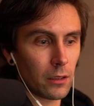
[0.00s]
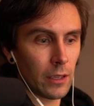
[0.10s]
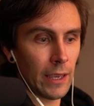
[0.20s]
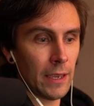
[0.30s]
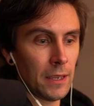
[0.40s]

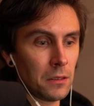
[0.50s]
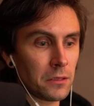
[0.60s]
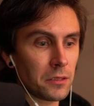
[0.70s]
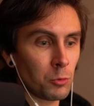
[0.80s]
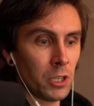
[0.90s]
and
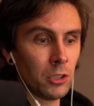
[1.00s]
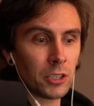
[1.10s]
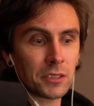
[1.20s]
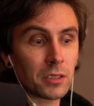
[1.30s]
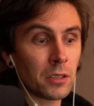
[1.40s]
what
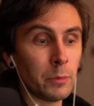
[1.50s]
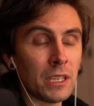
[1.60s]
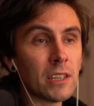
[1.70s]
looked to be